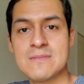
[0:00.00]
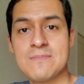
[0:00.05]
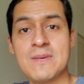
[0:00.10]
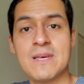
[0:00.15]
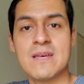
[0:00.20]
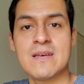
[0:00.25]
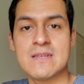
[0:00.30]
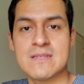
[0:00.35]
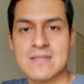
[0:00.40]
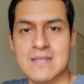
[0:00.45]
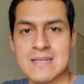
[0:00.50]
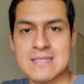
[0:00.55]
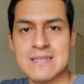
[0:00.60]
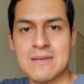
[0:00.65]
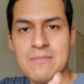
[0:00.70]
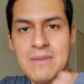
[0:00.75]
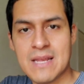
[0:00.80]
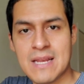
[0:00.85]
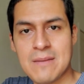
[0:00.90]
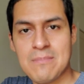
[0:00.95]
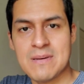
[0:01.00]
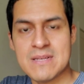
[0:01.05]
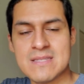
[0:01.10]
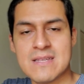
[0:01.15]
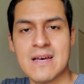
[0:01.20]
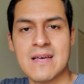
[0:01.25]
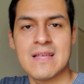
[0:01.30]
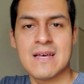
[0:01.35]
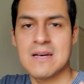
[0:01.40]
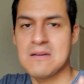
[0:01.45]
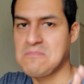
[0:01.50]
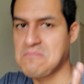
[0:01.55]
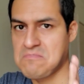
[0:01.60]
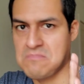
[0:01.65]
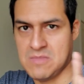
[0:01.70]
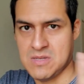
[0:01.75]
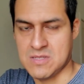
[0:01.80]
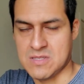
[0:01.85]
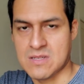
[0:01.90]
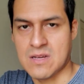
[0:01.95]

because la semana pasada is